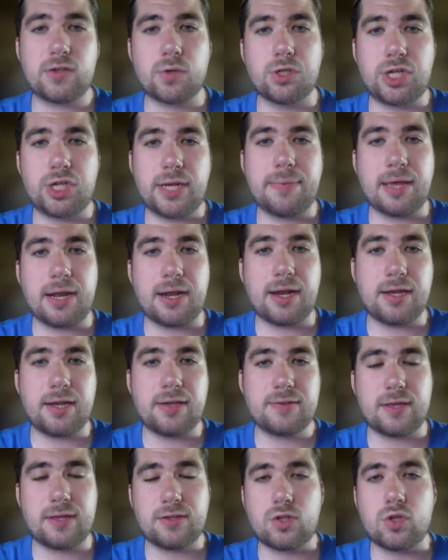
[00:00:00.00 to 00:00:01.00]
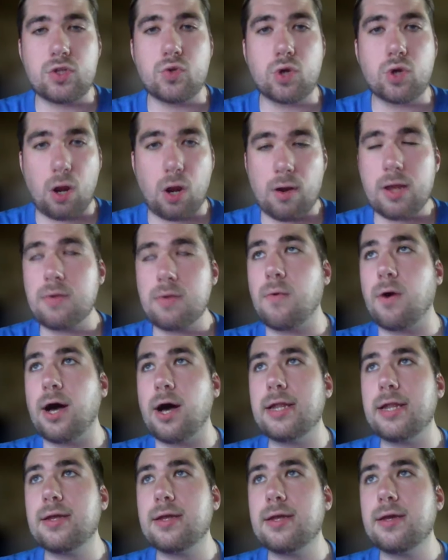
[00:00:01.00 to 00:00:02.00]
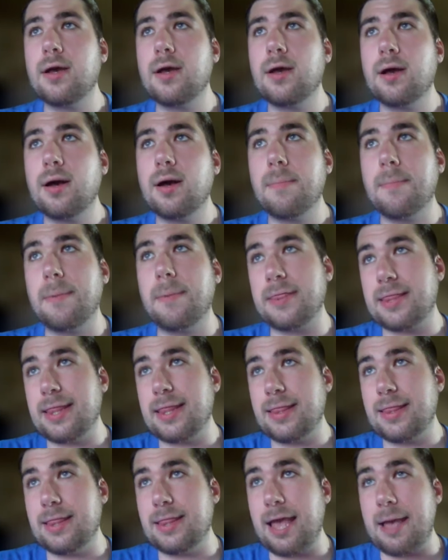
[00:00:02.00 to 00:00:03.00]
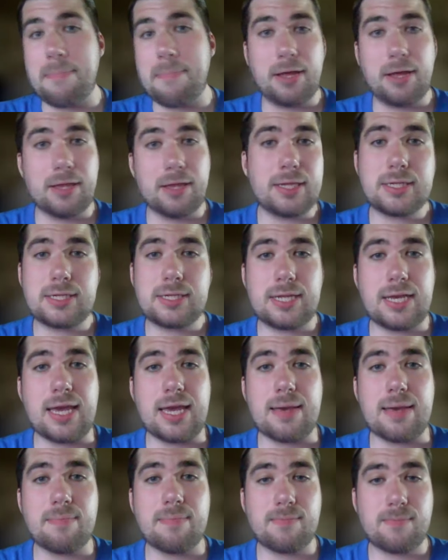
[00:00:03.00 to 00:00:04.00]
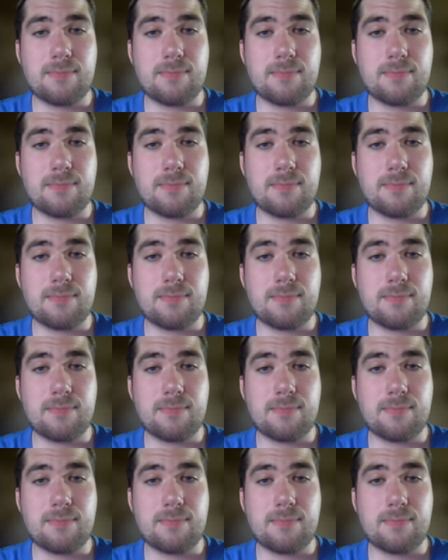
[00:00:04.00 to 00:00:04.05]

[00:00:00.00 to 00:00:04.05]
regime than it is this new current one, but they built this team